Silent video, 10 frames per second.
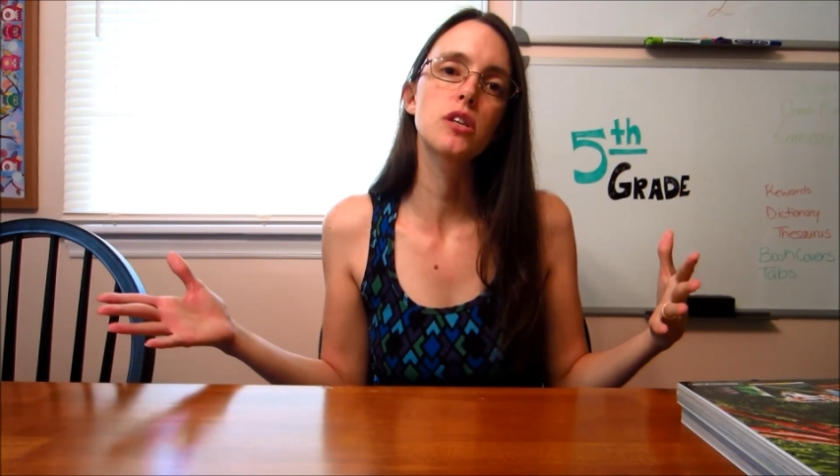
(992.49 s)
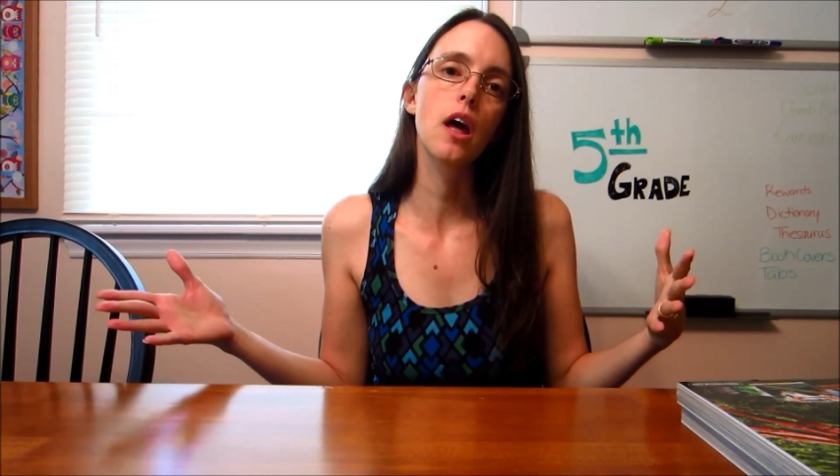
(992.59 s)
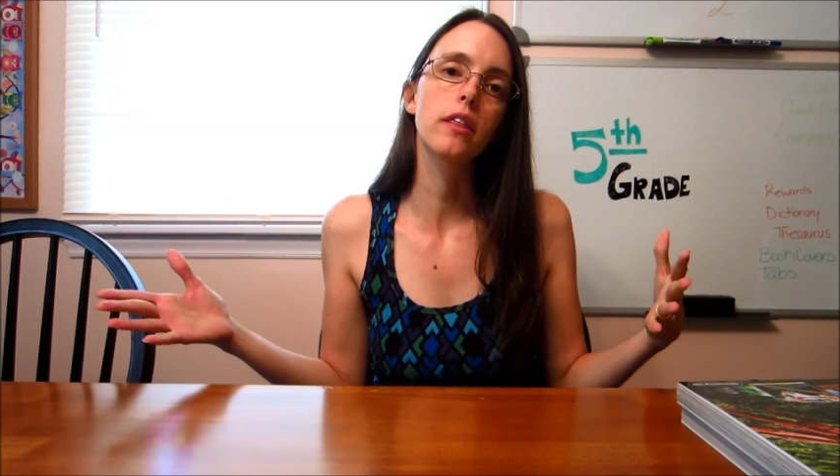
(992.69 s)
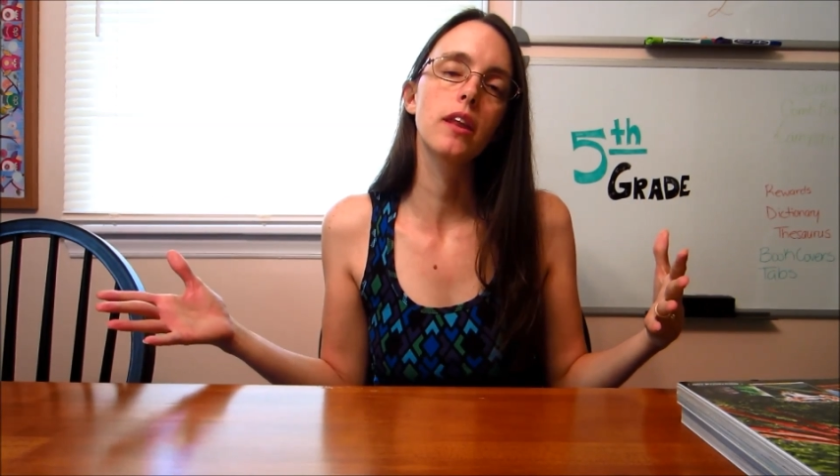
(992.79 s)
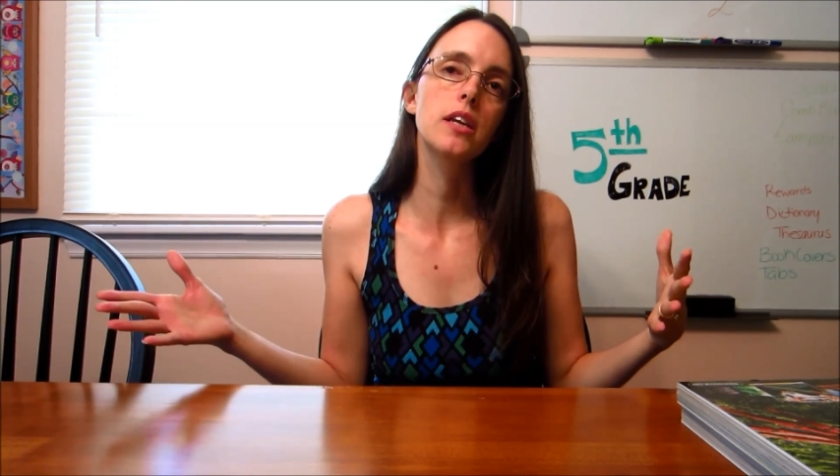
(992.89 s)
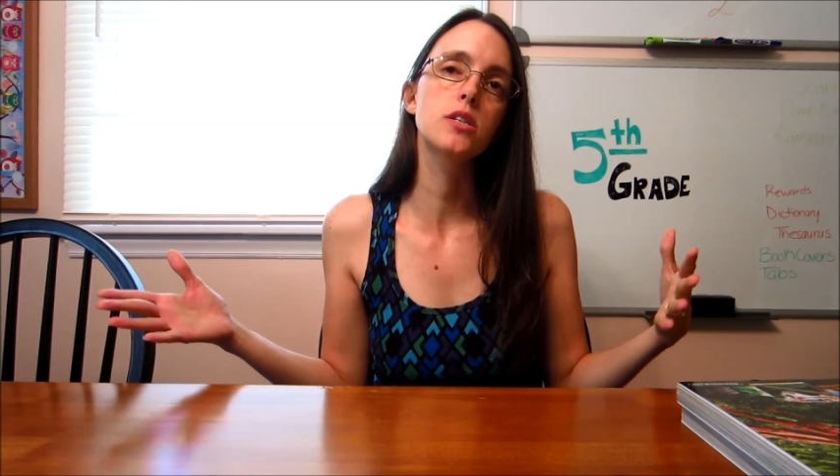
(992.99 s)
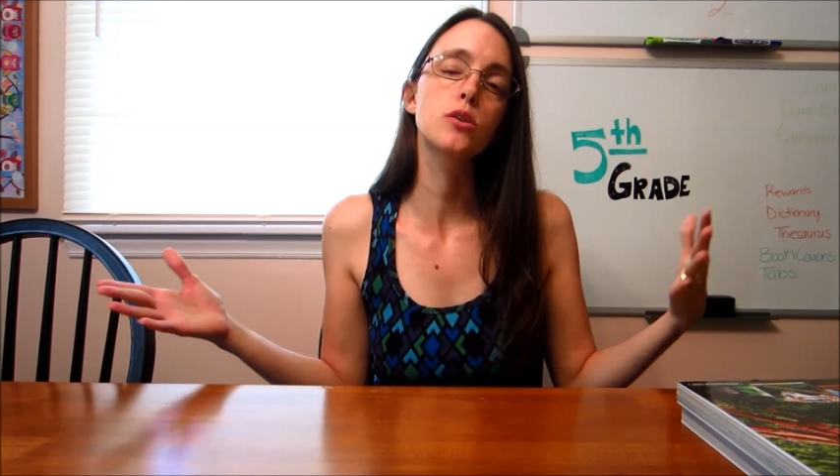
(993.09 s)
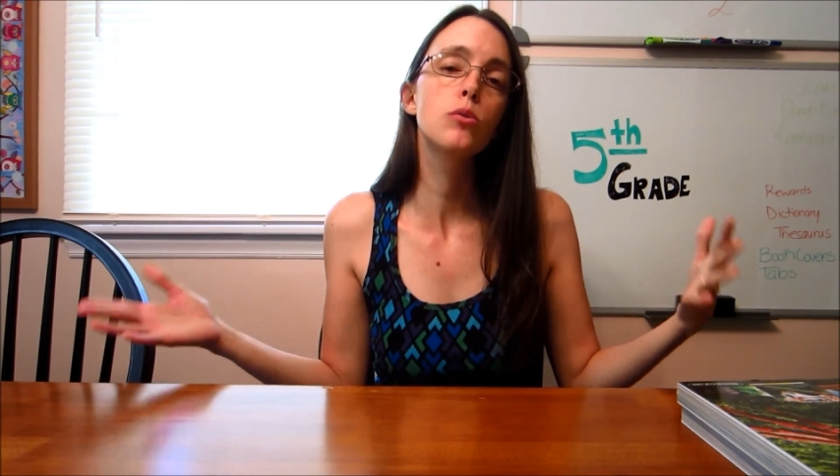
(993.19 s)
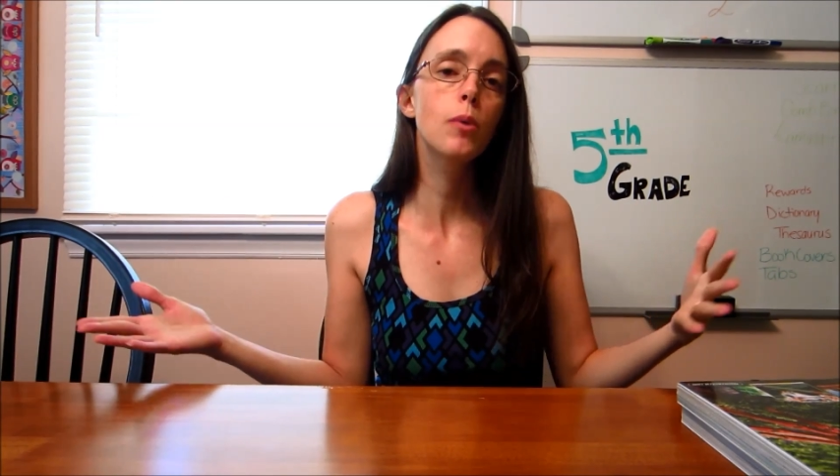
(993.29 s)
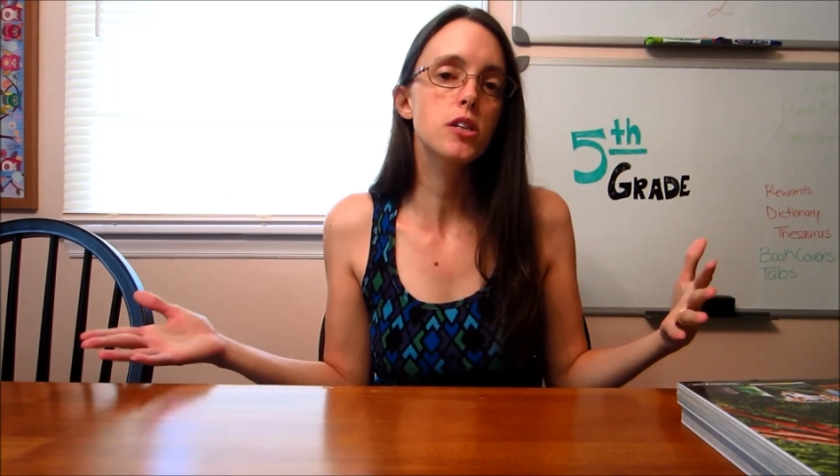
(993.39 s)
I think it's
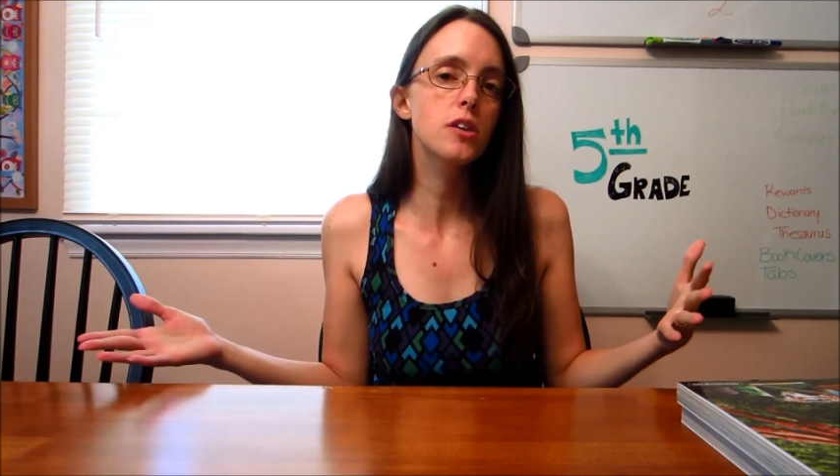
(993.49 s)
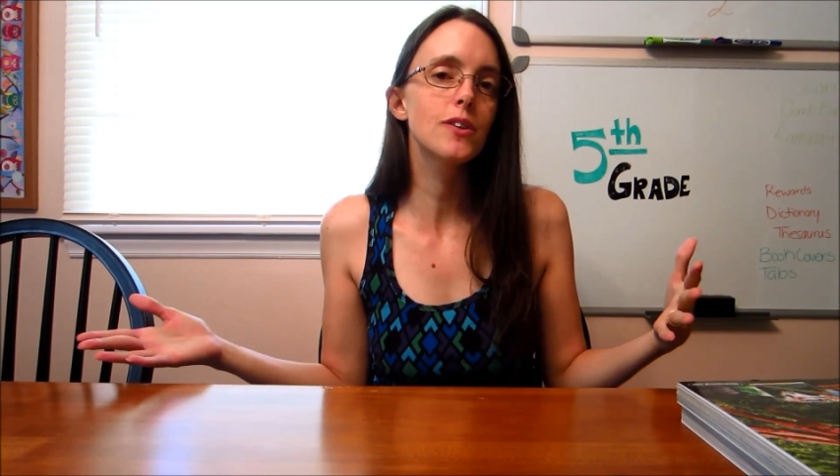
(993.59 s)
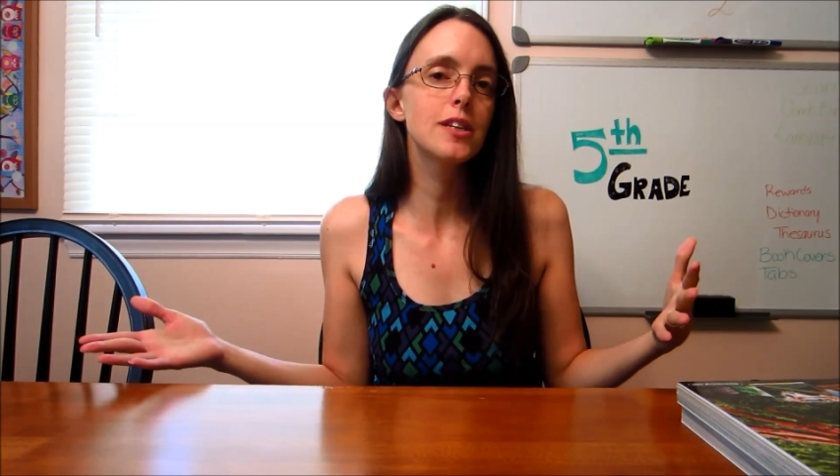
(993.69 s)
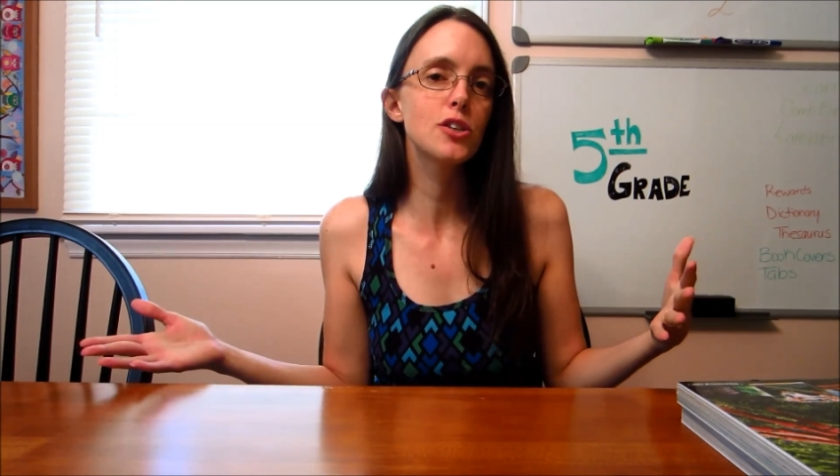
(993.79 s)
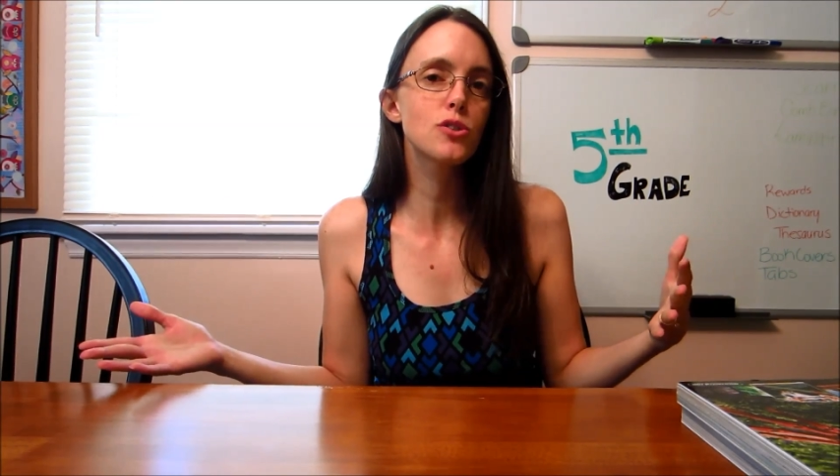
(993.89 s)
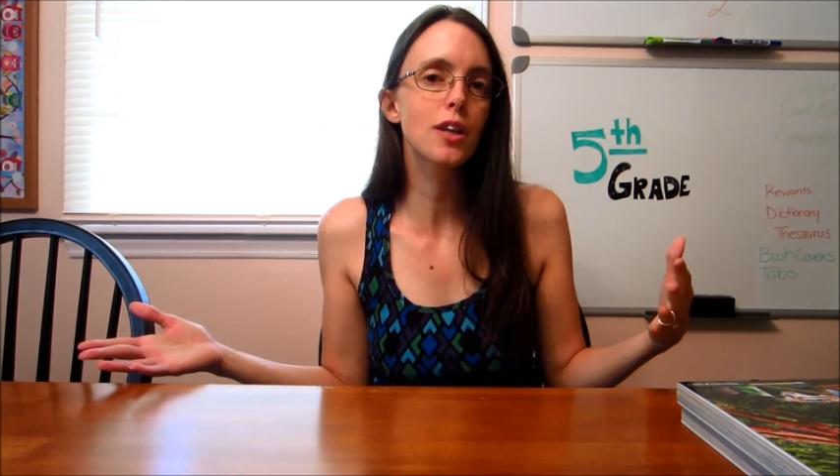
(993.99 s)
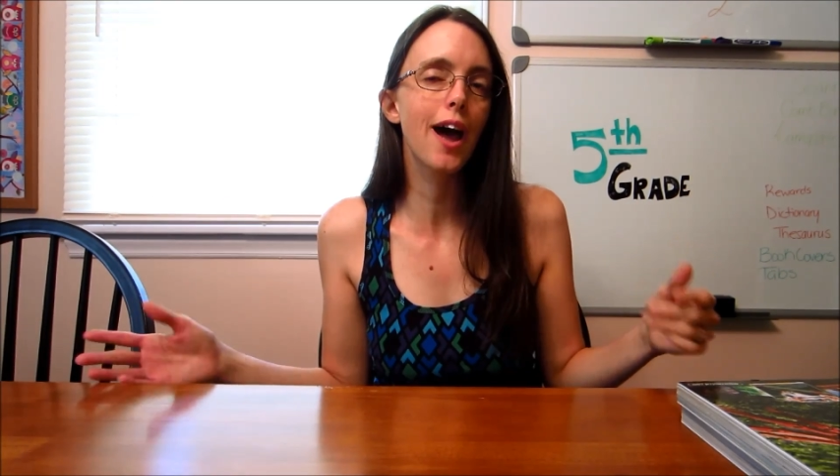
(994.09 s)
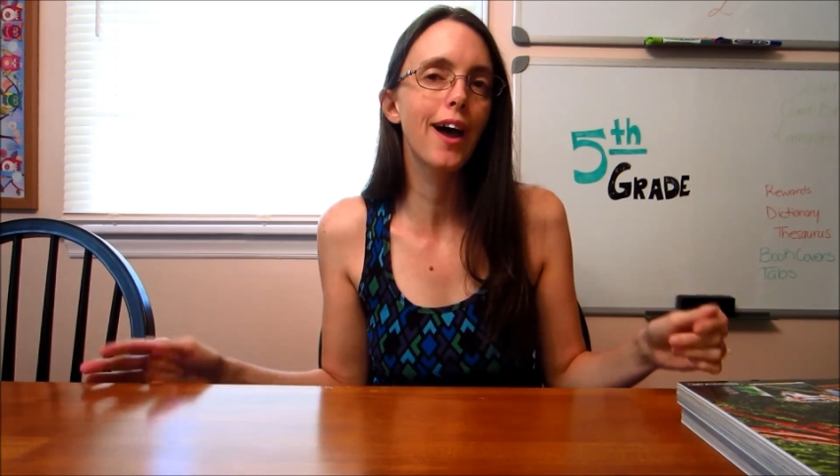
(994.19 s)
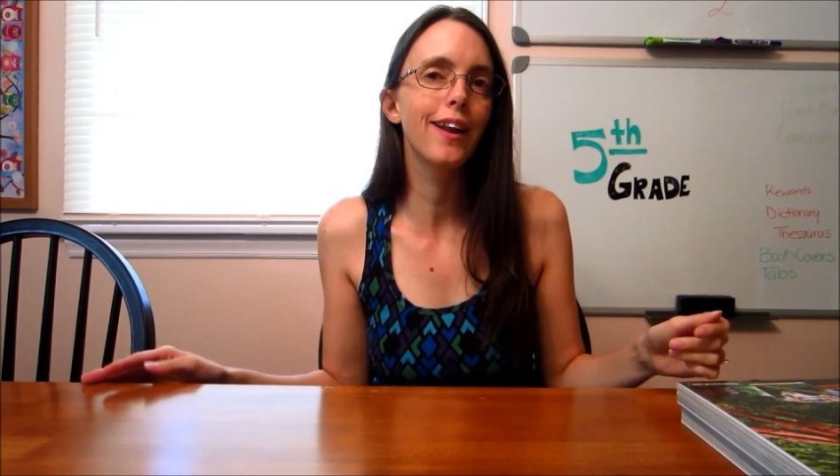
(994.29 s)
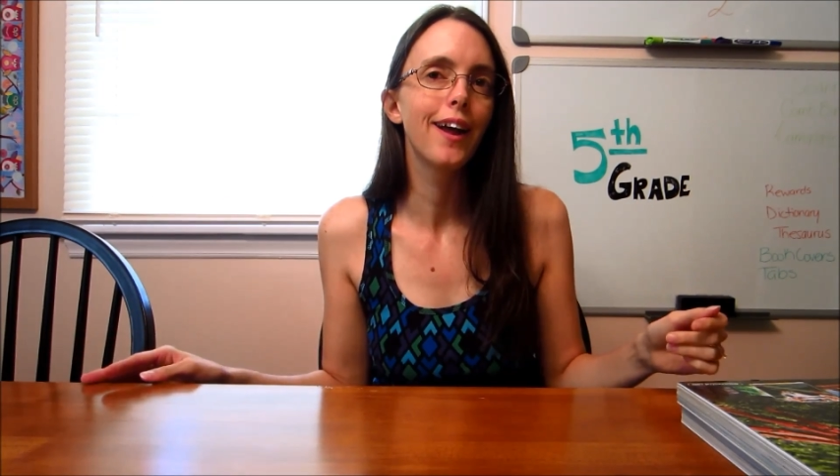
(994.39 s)
too much of a teacher's
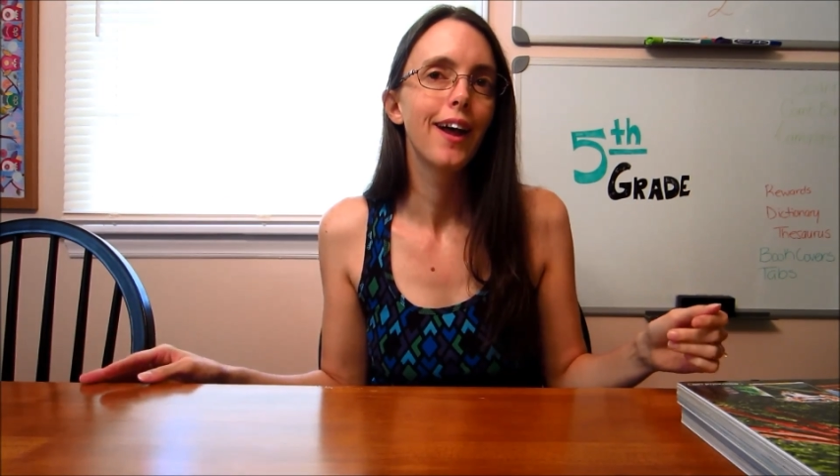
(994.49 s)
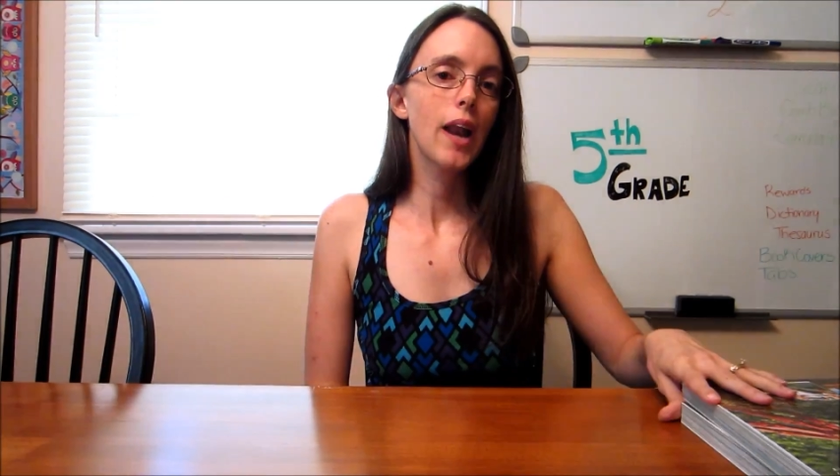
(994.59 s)
guide.